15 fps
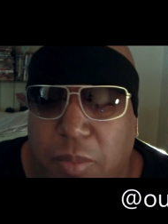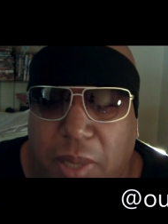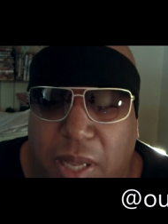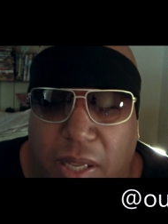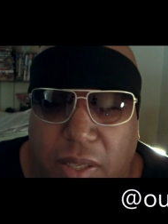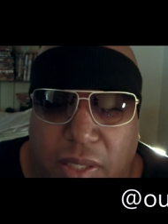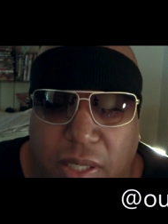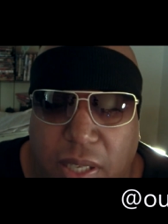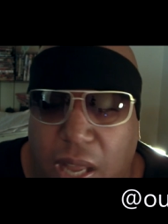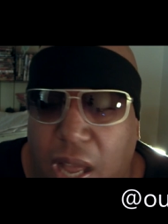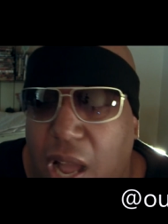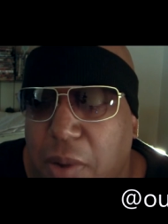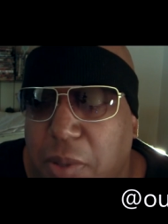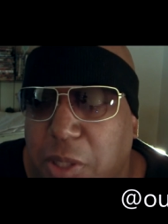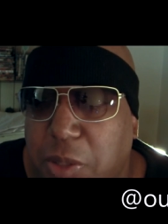about
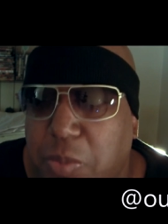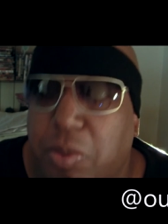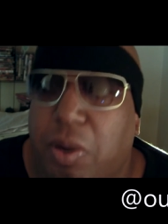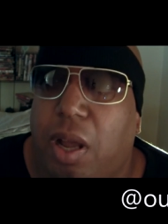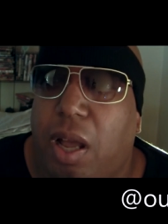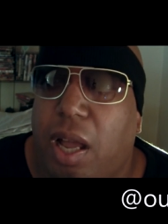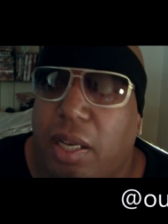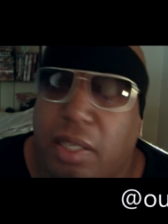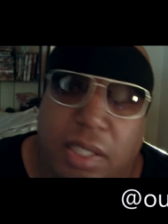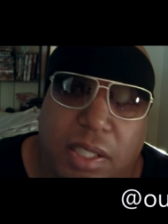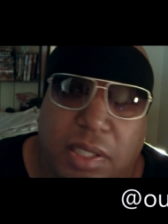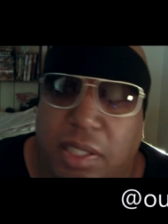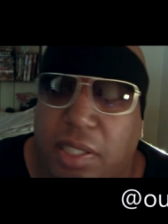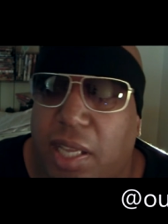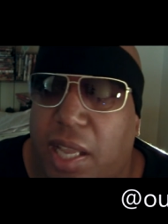Irish pride,
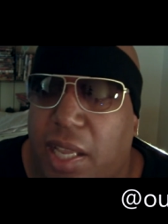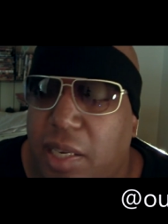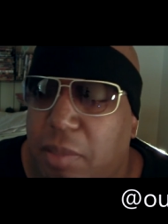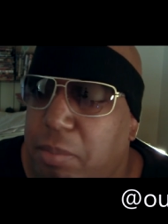this and that.